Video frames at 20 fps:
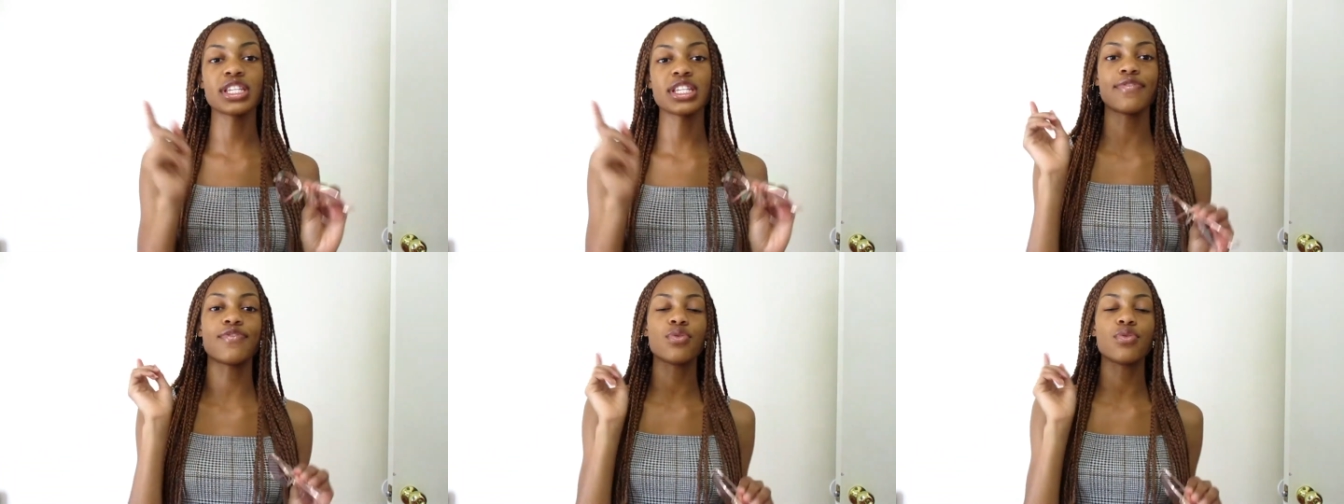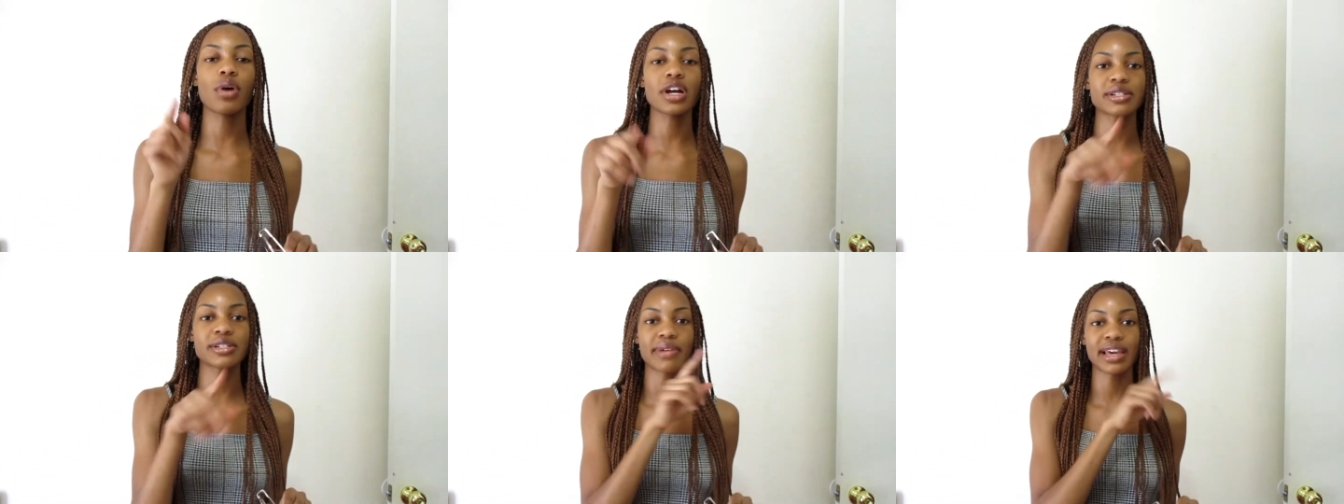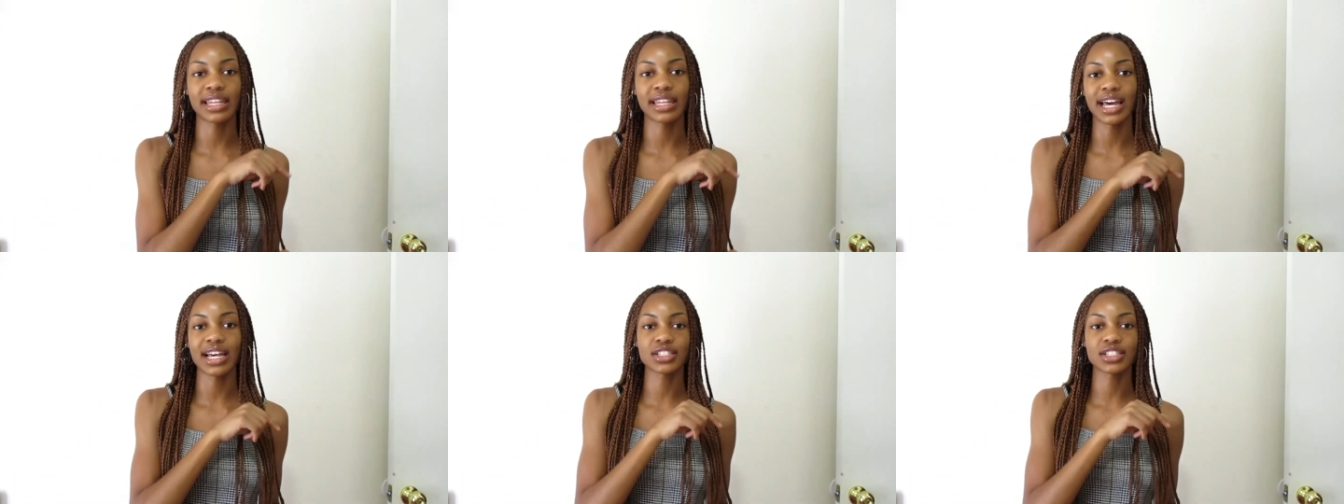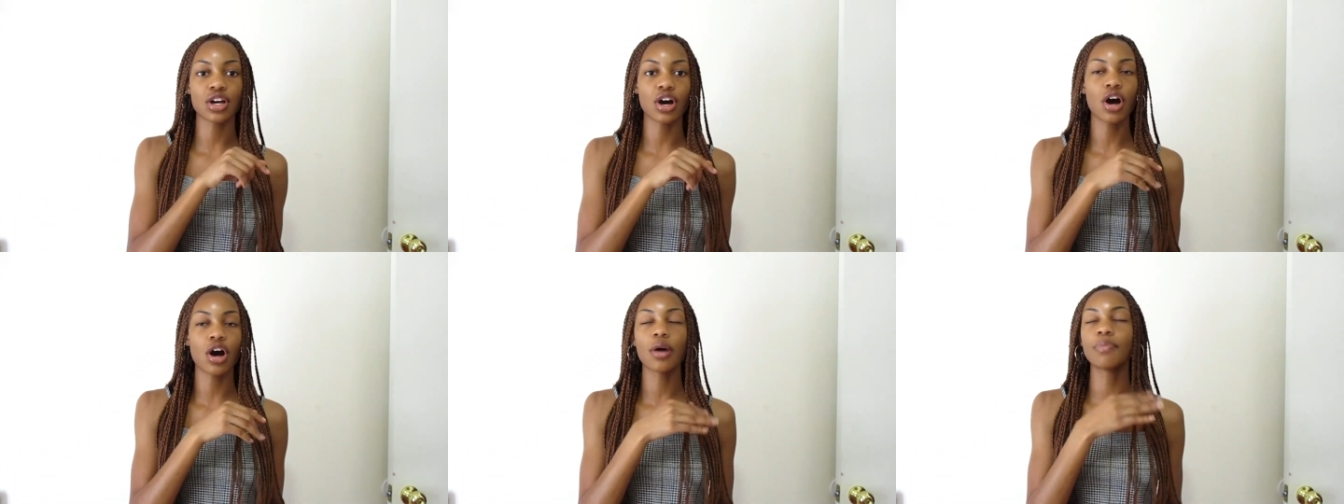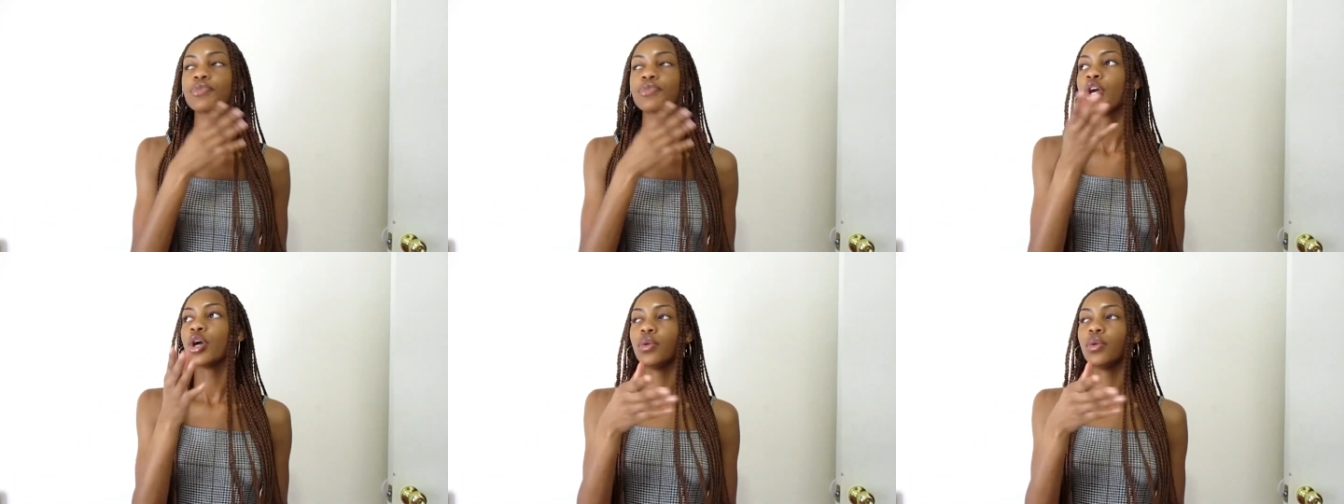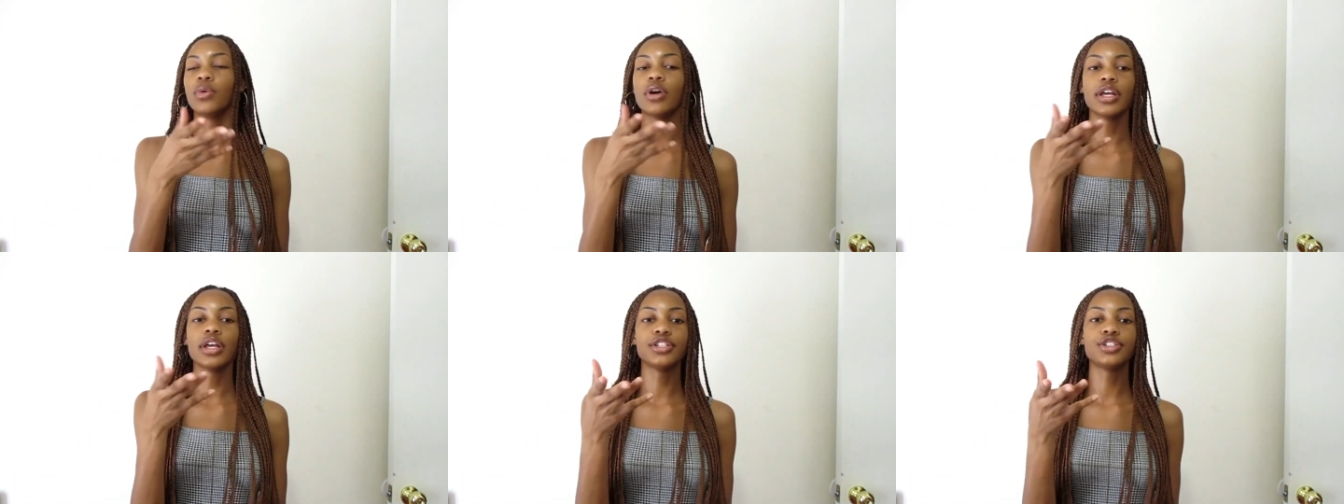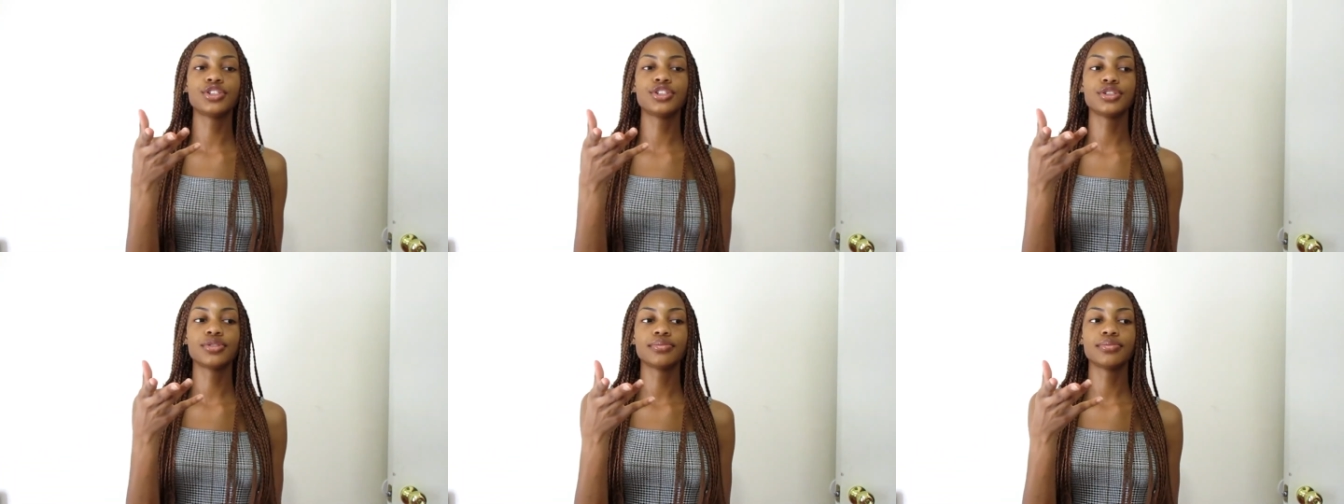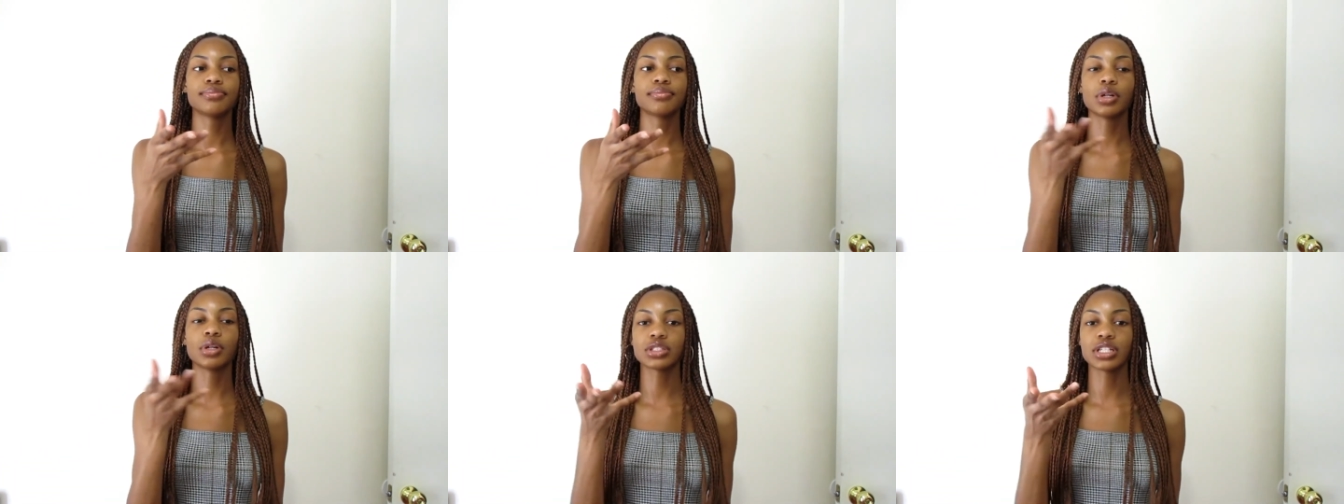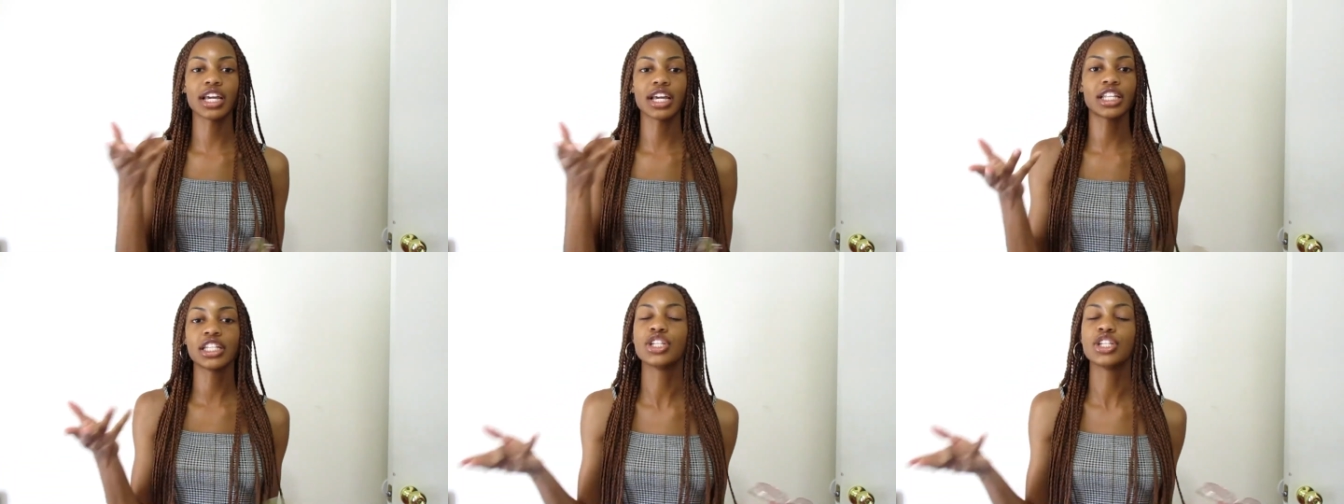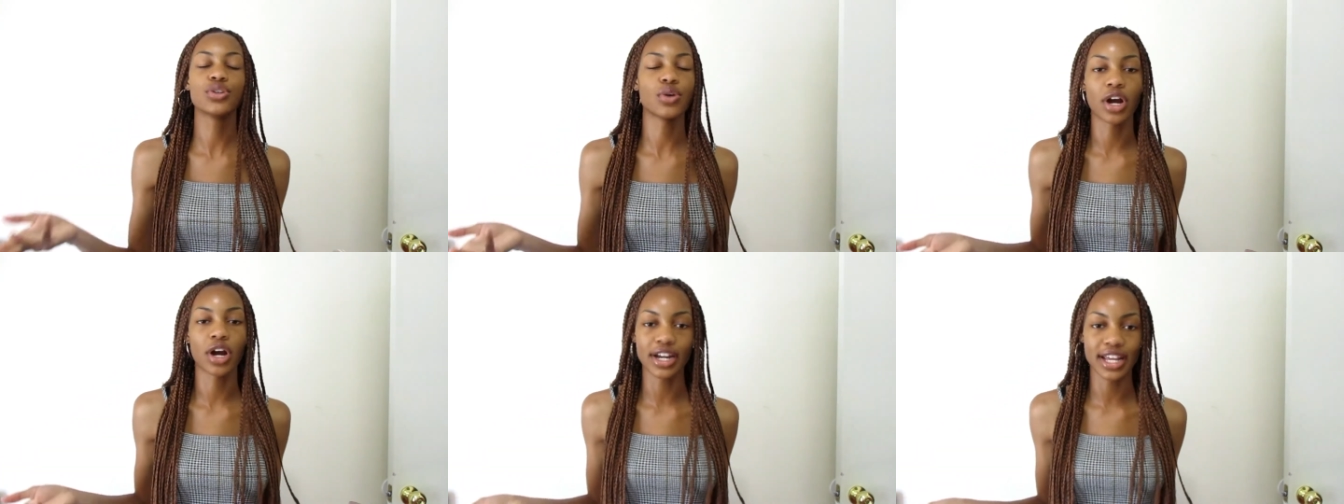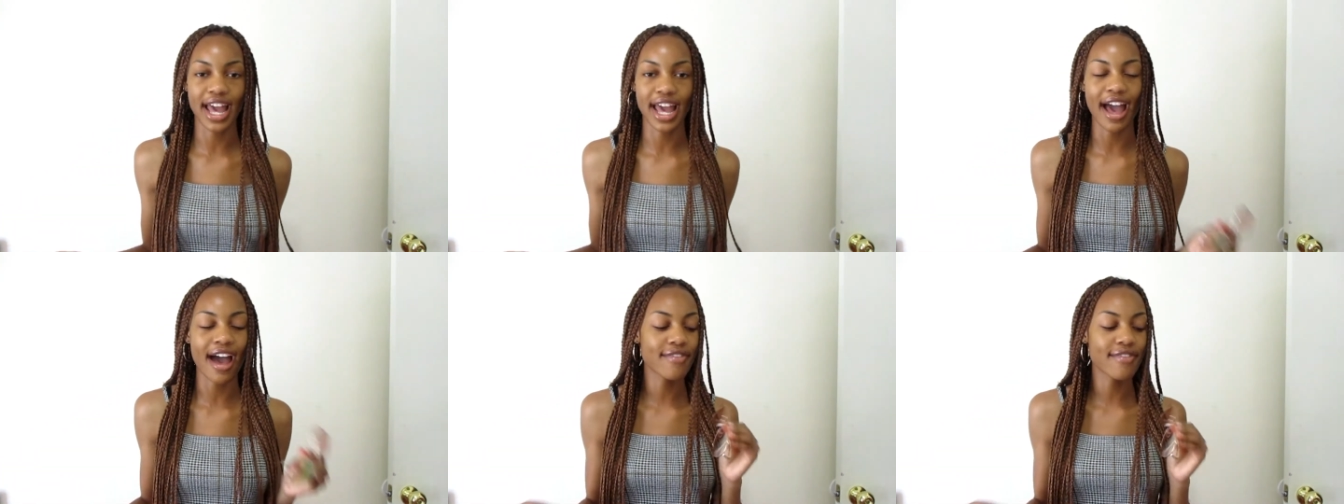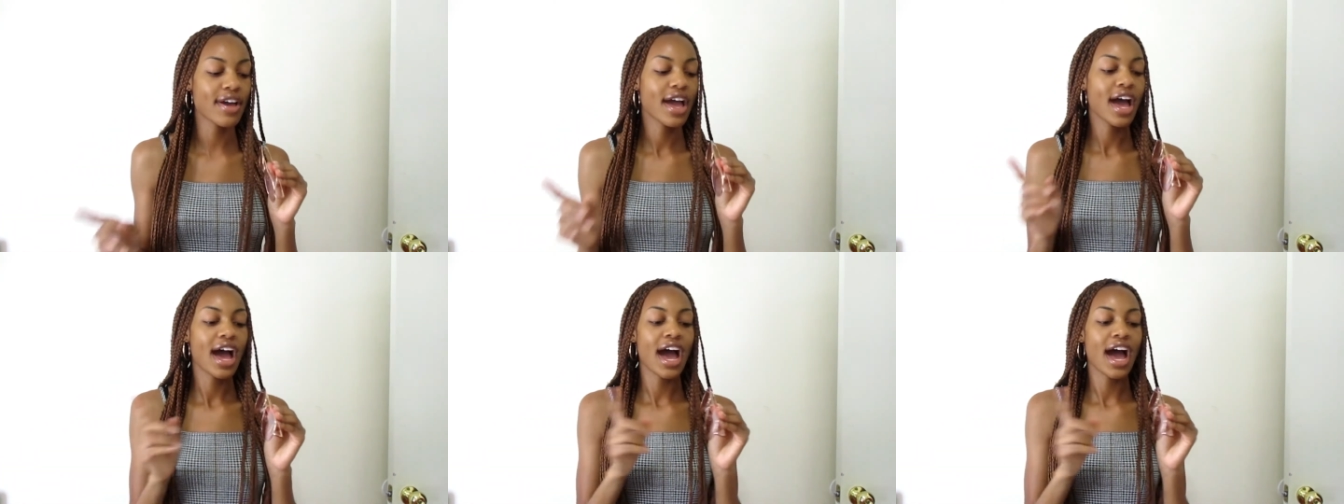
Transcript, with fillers: If you watch my last haul, which most likely you already have,